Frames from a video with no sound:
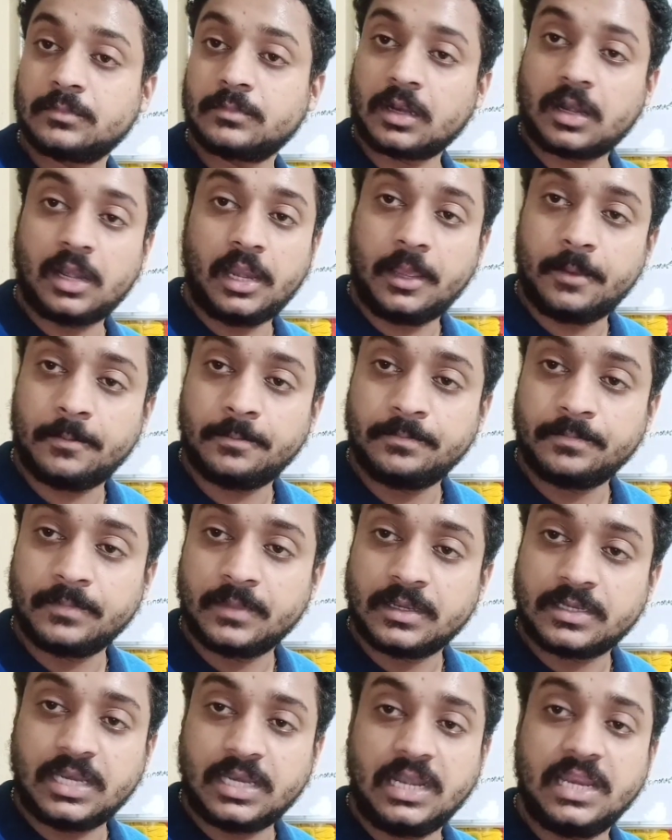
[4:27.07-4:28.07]
Clear?
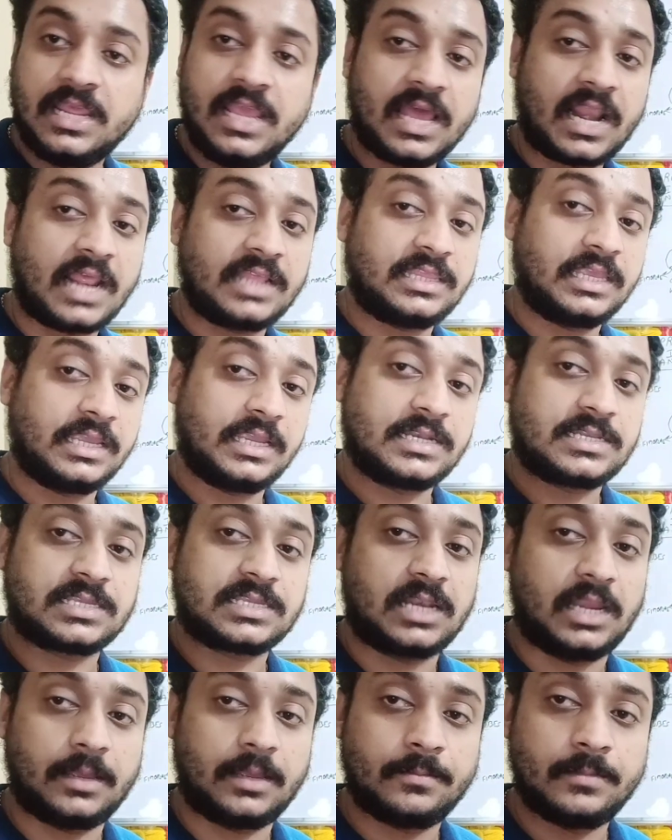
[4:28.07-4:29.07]
Till here I think it's
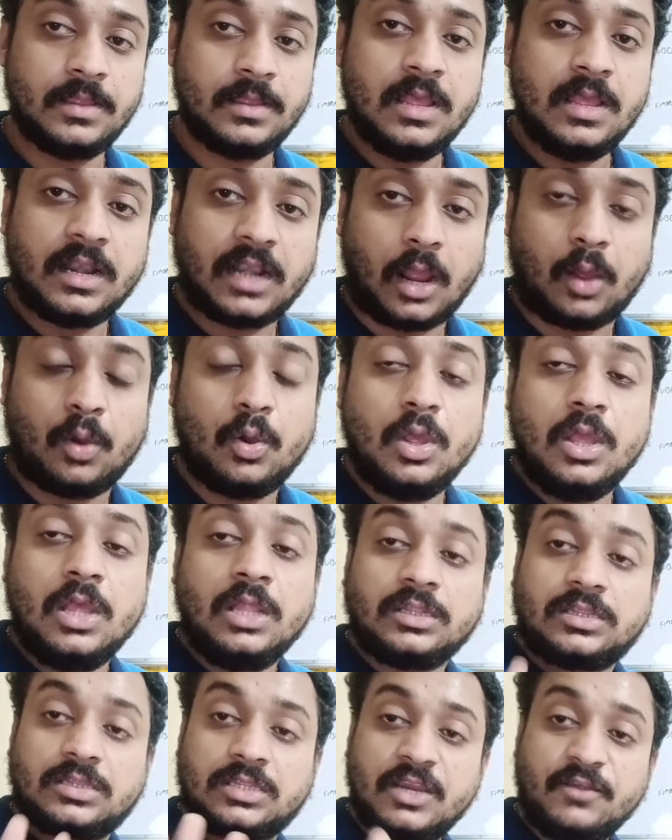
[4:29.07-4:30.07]
clear. Now,
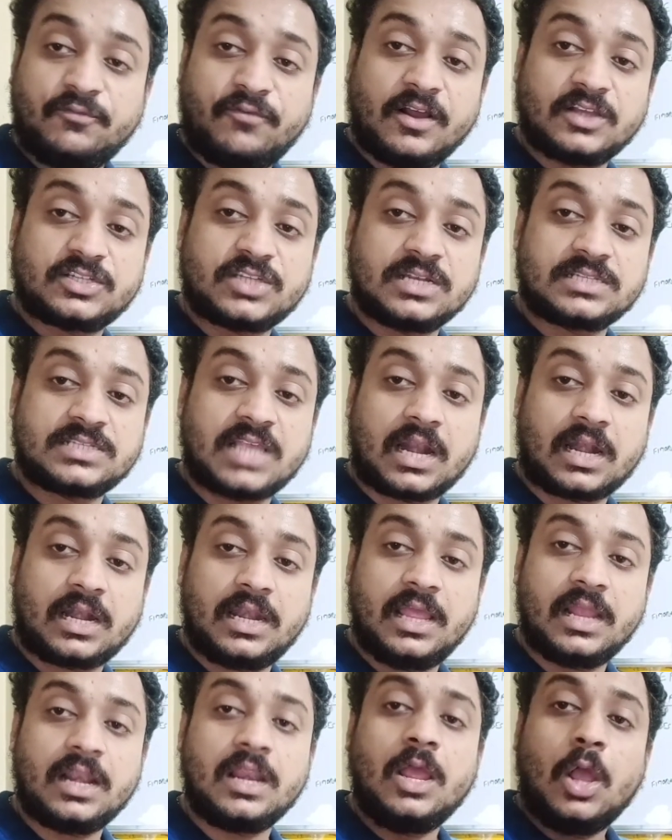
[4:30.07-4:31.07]
3 functions are
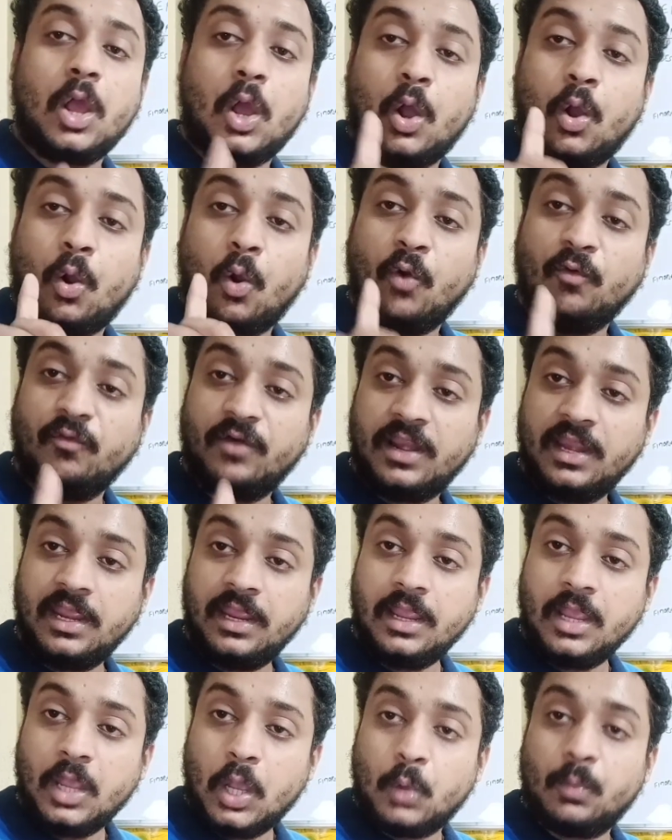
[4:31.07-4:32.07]
clear.
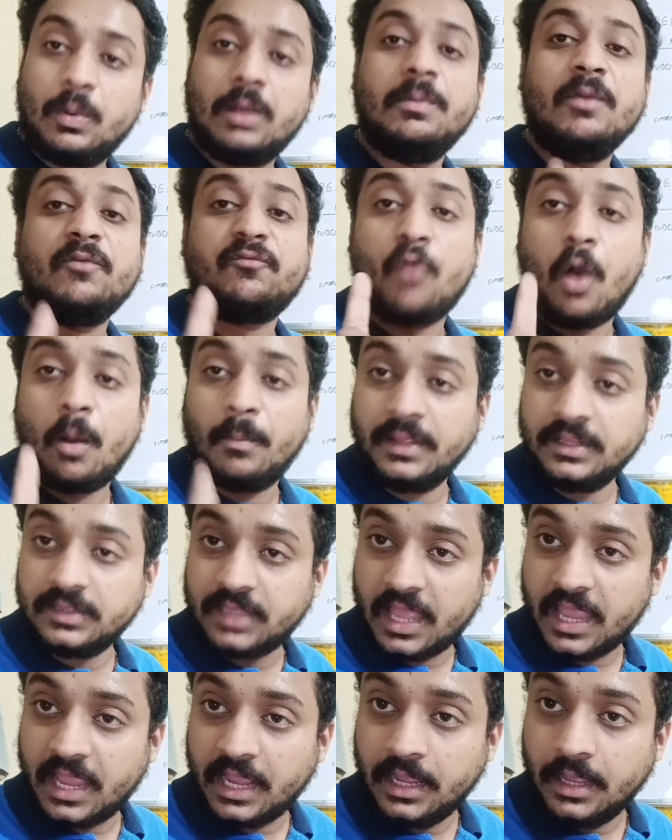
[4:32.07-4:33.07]
Ovary will be forming
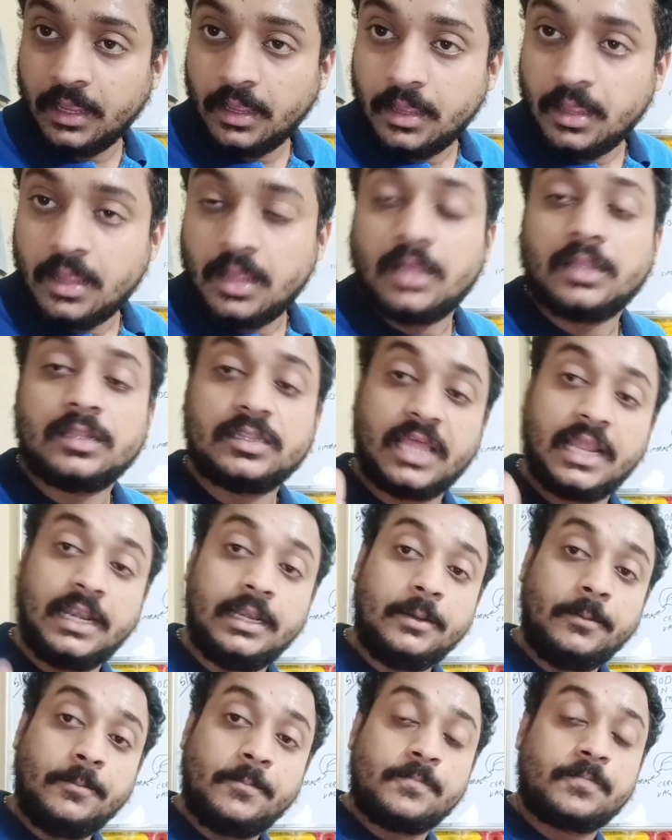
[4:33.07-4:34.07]
the egg,
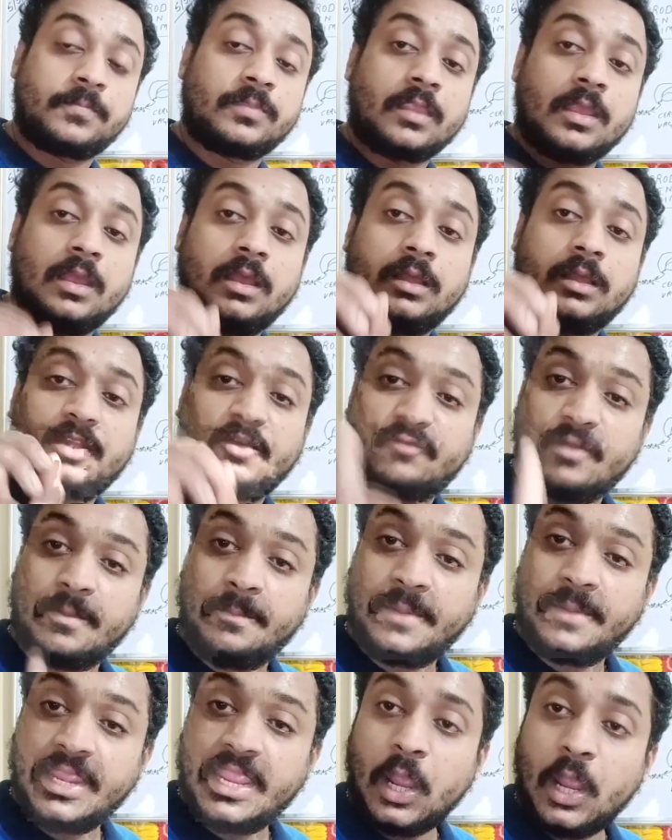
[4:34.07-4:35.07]
then the
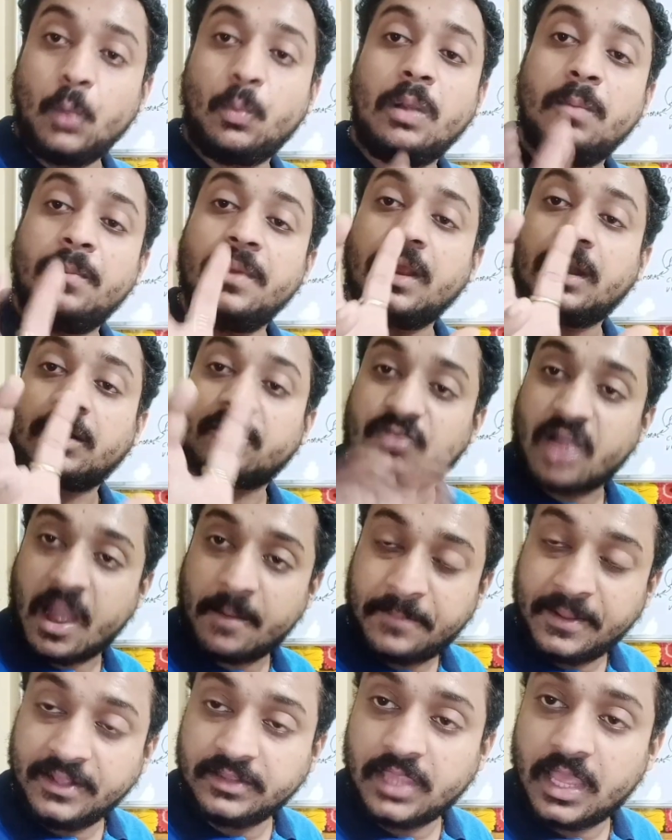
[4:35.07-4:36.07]
fimbriae will be
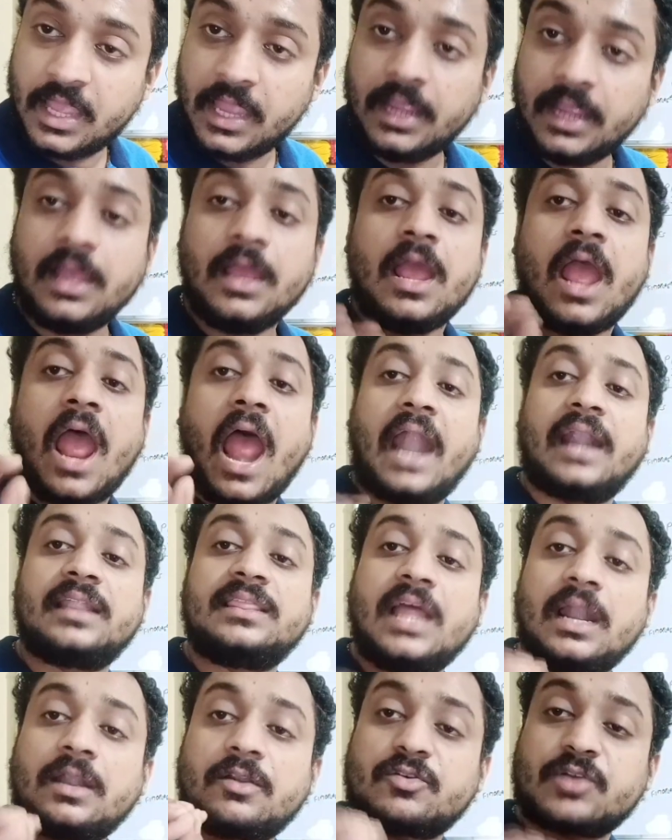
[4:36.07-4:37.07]
trapping the egg, and
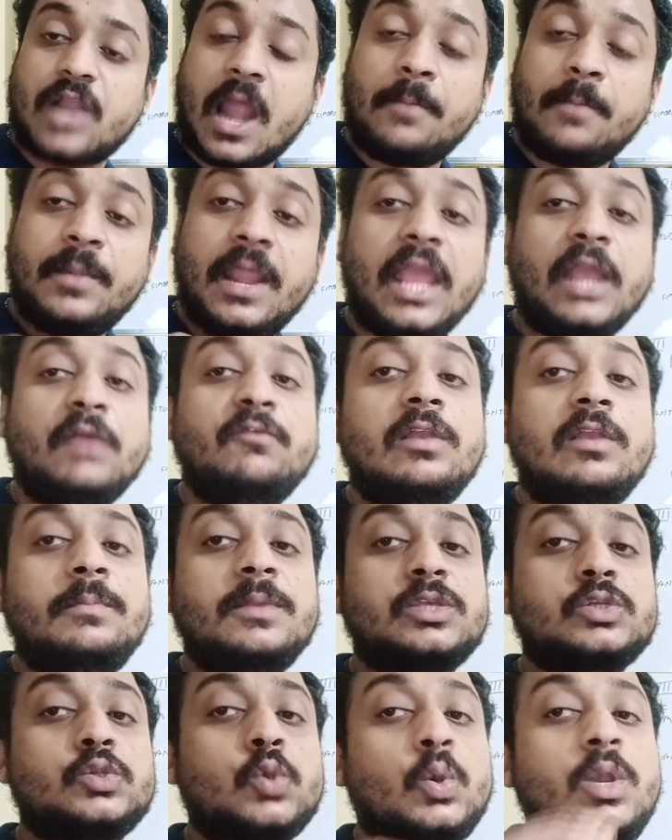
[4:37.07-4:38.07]
that trapped egg will be
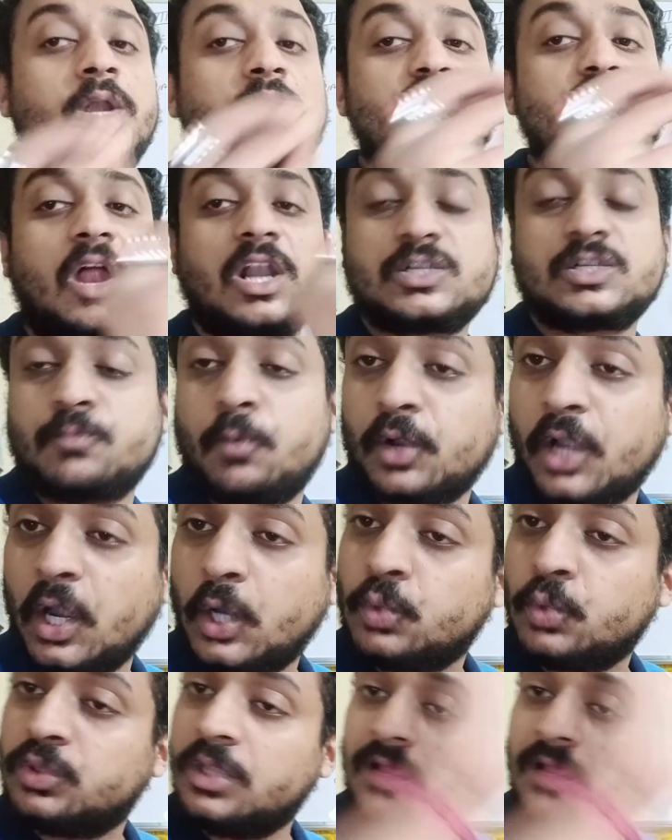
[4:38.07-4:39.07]
slowly transported
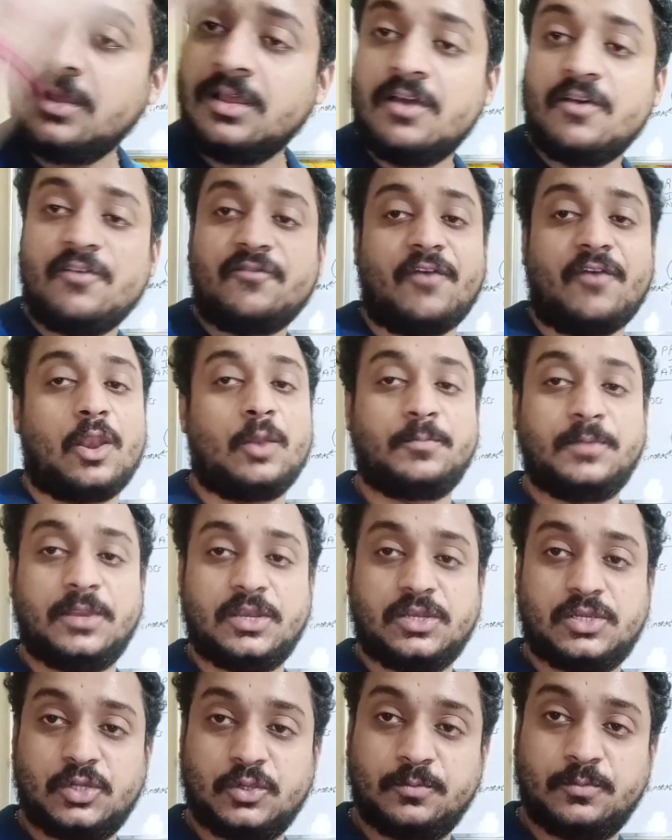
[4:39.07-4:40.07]
to the
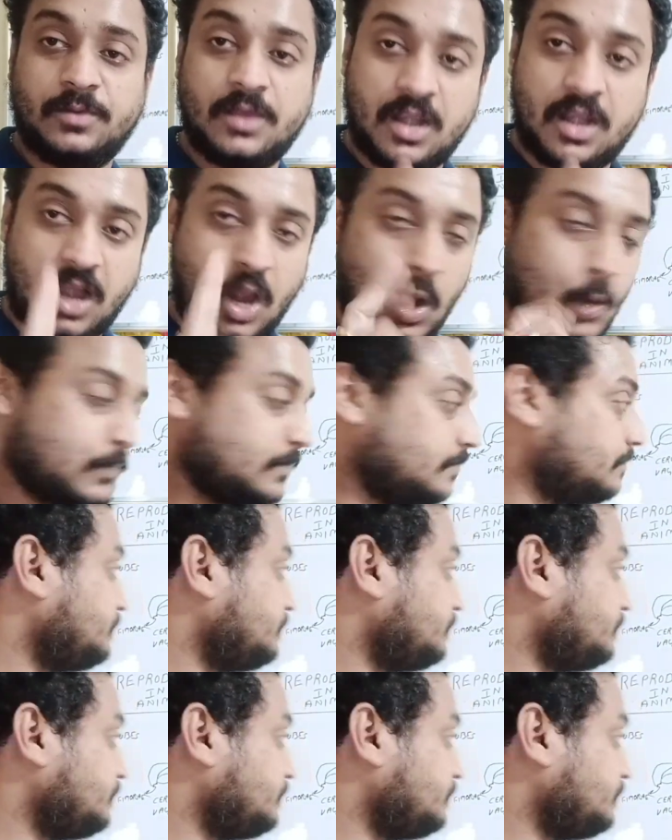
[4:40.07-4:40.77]
fallopian tube. Now,